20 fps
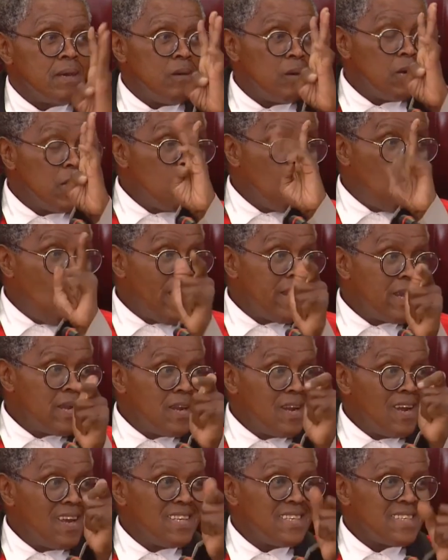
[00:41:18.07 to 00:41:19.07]
only
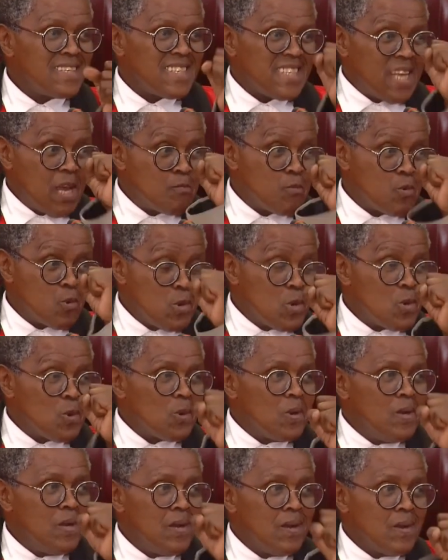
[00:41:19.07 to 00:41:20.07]
one stab
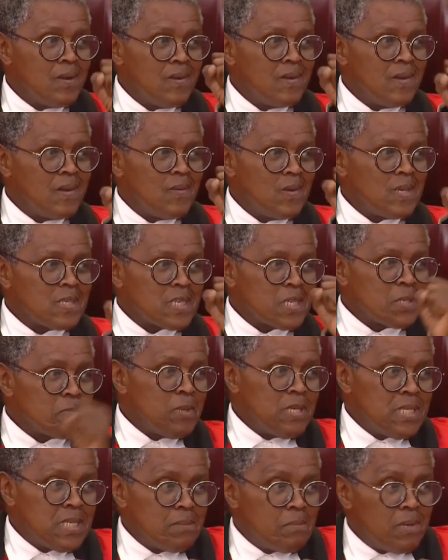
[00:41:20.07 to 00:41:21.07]
wound was
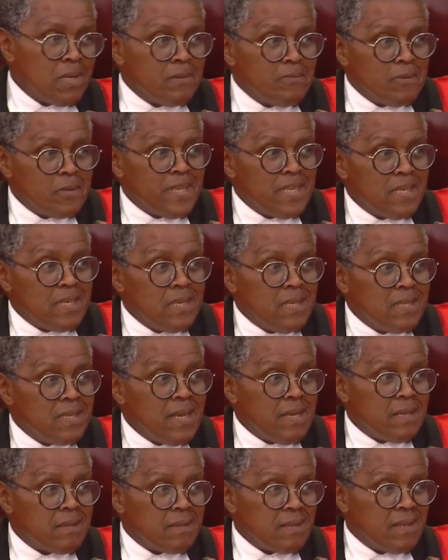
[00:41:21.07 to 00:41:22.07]
responsible for the
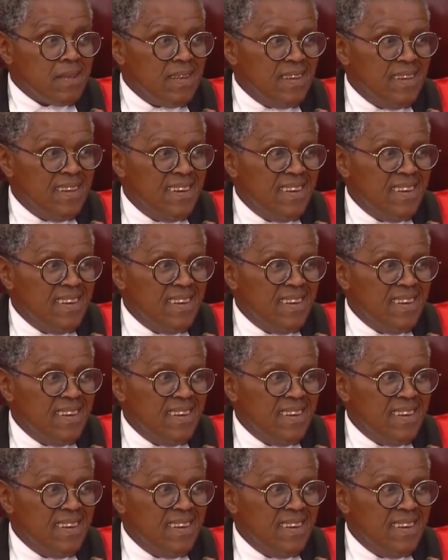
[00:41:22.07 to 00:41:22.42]
death.